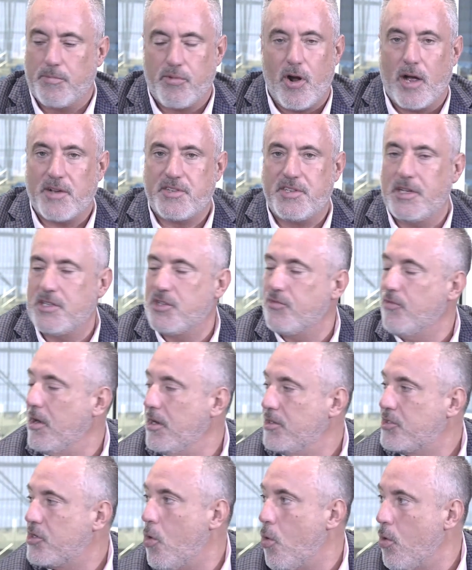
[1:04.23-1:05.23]
process run
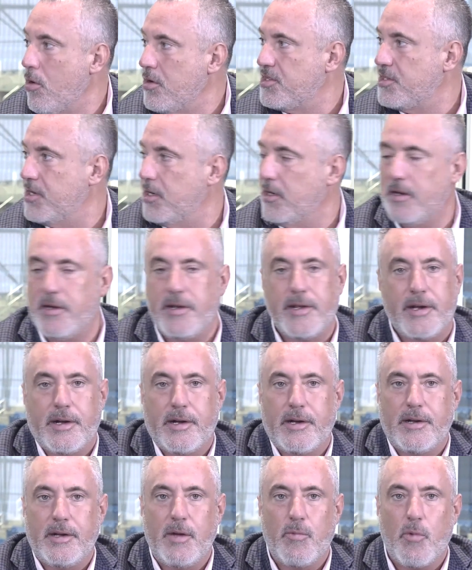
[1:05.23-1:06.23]
its course, and
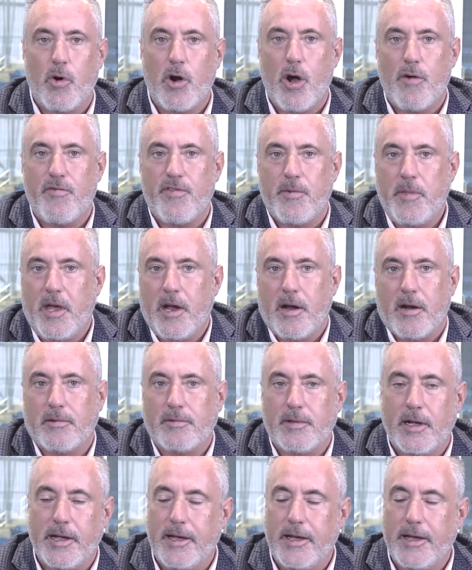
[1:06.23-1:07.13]
we'll go from there.